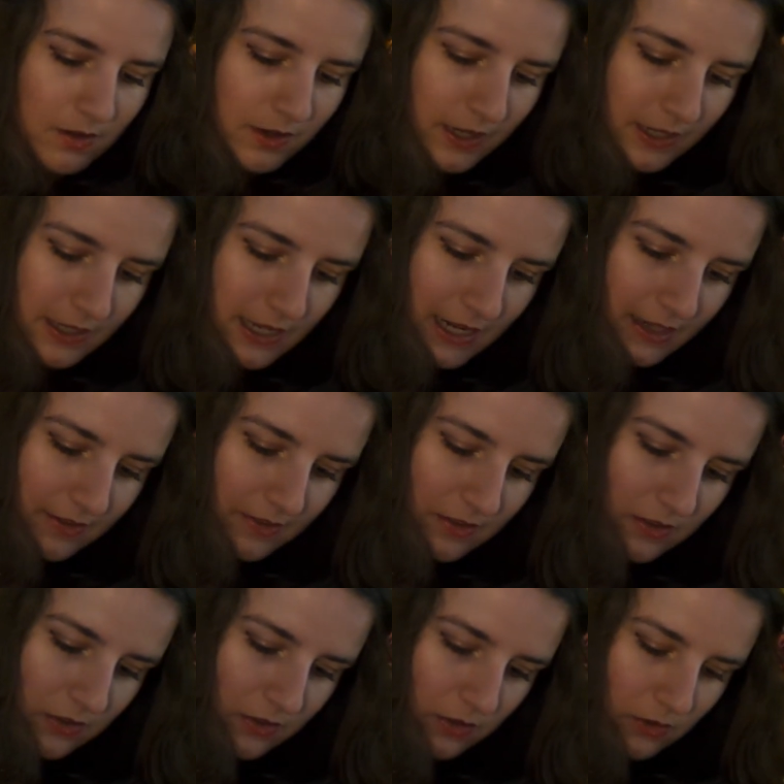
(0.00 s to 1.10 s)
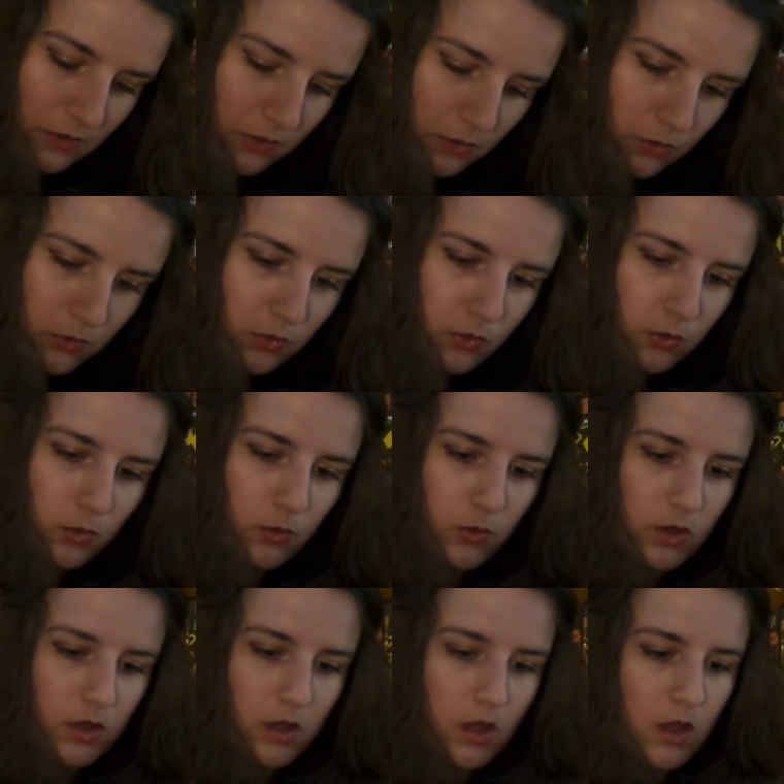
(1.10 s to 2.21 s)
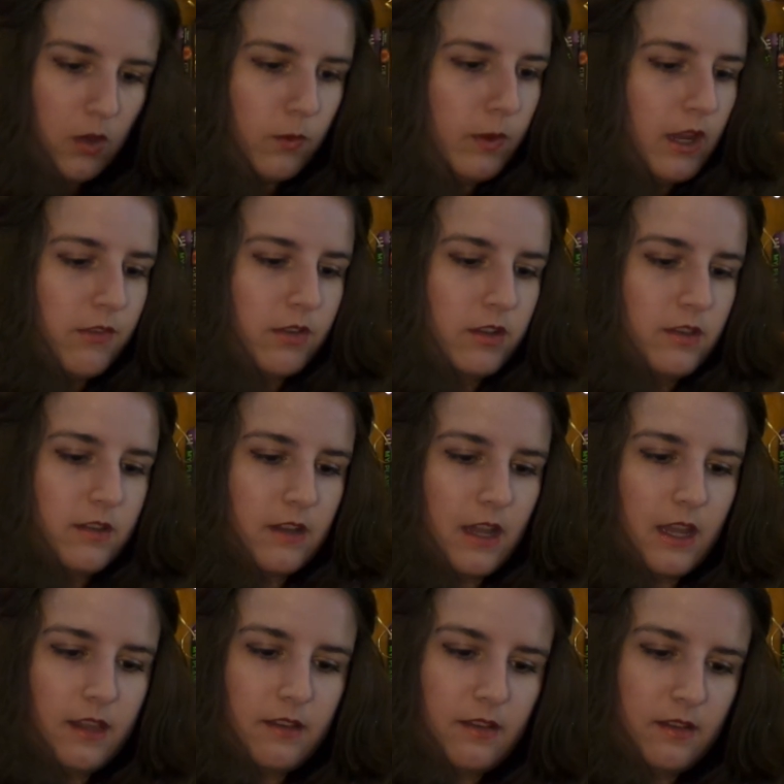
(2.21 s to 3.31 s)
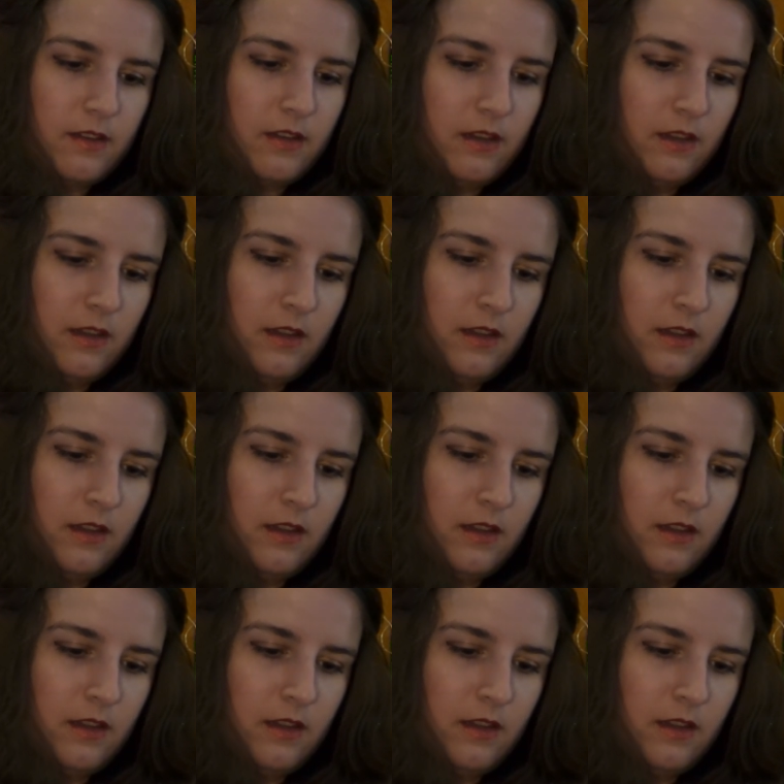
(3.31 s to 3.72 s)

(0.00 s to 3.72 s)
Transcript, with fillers: Okay, next. Ooh, we have a dust?